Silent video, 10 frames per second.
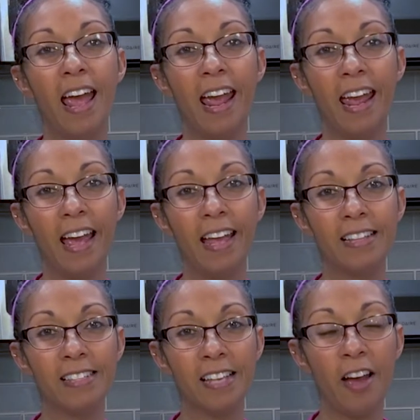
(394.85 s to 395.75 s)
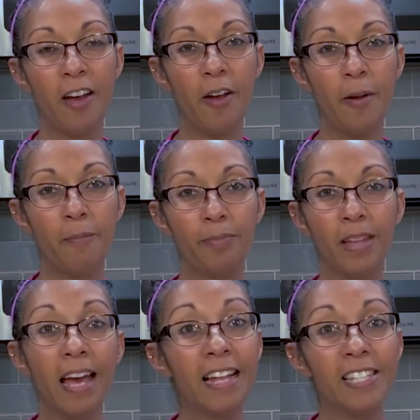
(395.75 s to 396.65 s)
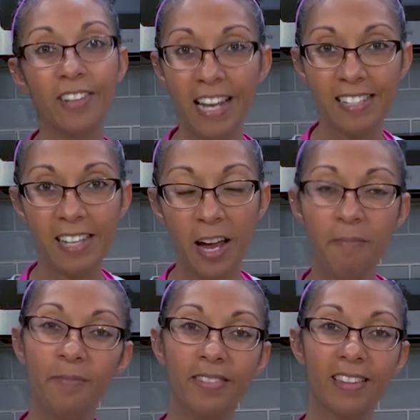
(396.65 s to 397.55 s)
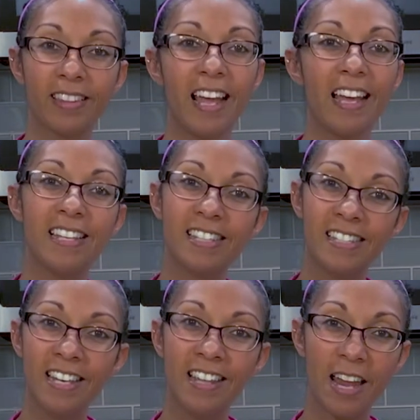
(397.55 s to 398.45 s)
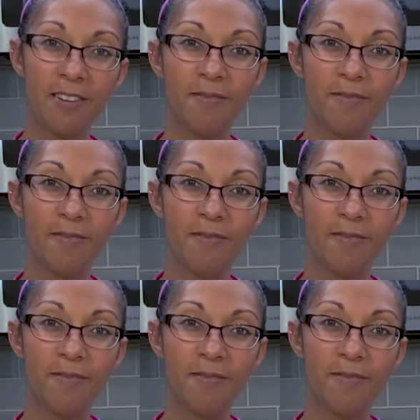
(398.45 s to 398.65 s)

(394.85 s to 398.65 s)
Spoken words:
And until next time, see you then.